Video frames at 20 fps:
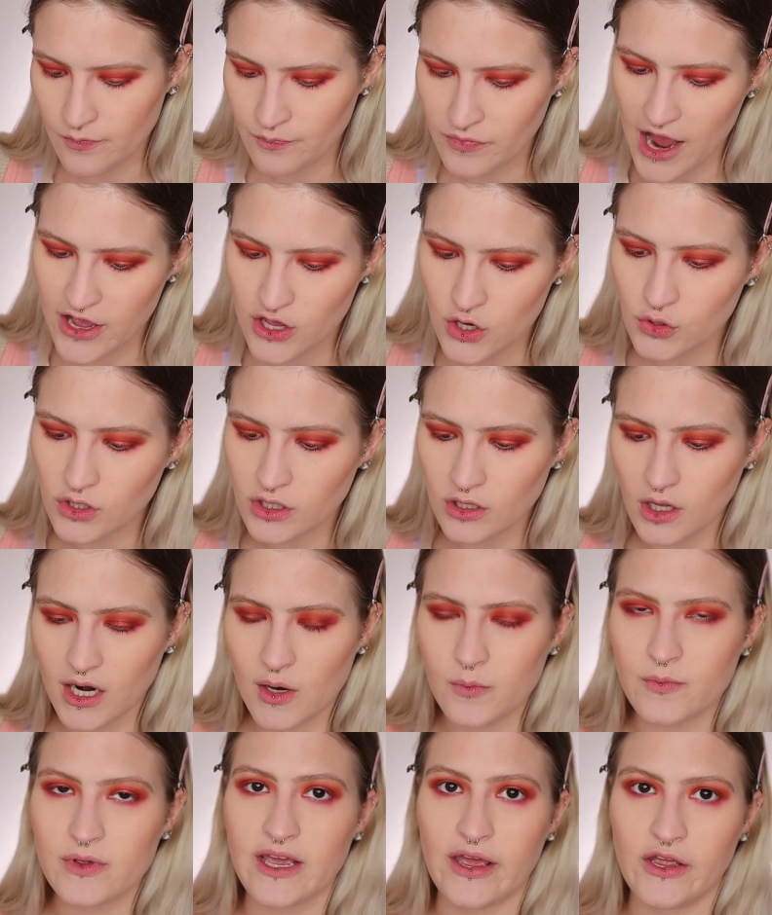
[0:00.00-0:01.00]
I use a
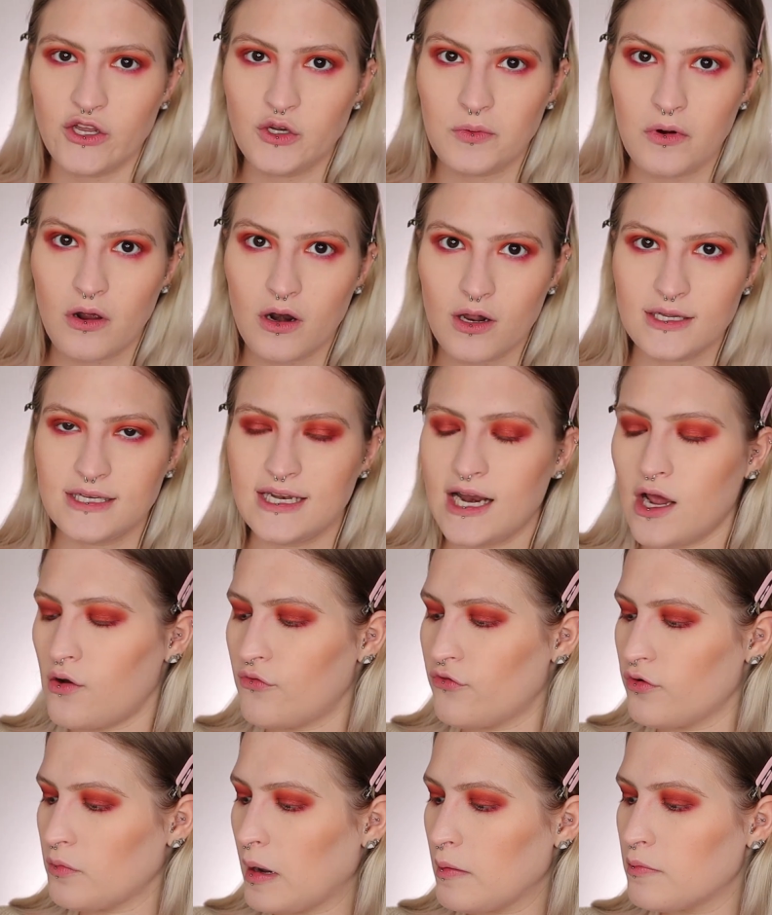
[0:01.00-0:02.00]
lot of BH products now
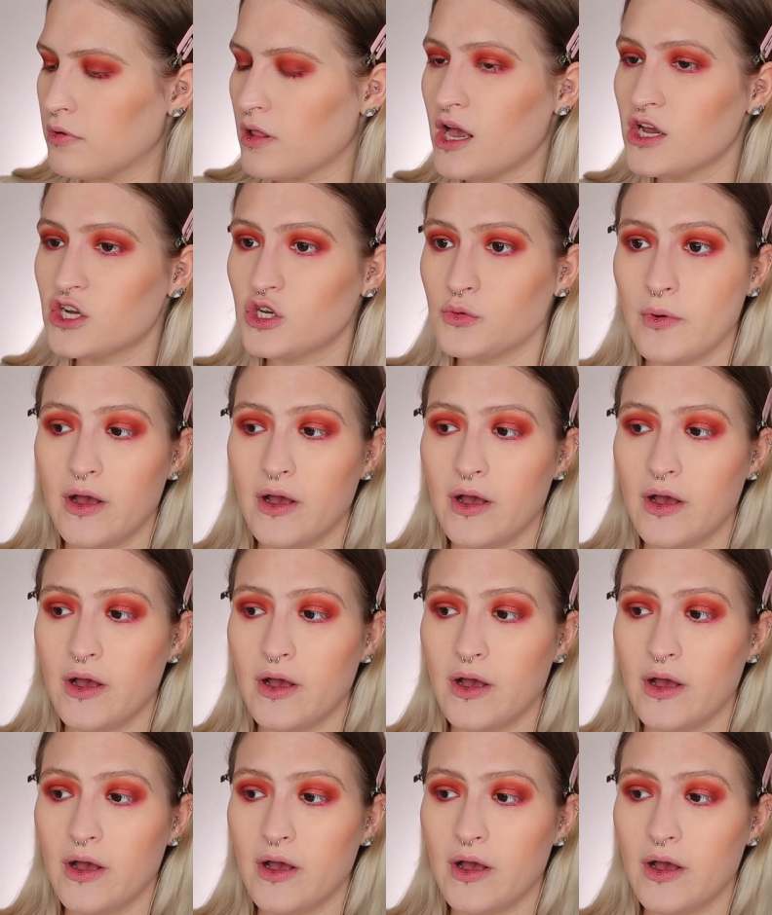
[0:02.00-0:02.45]
for my blush,